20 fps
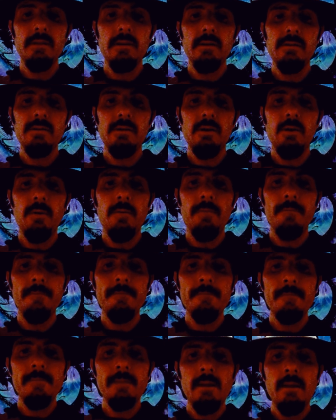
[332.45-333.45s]
So
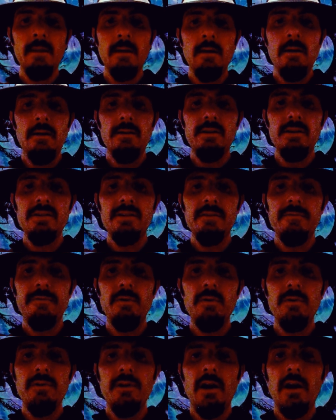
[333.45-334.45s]
just a
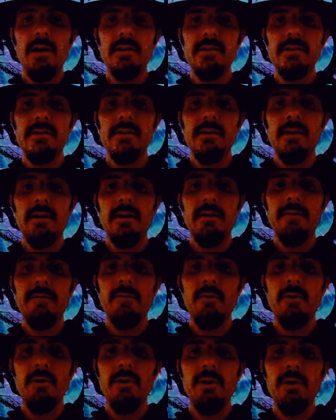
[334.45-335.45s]
few thoughts
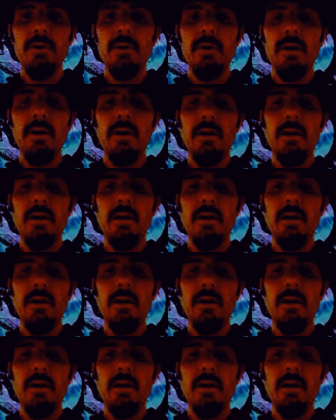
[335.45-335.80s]
for you,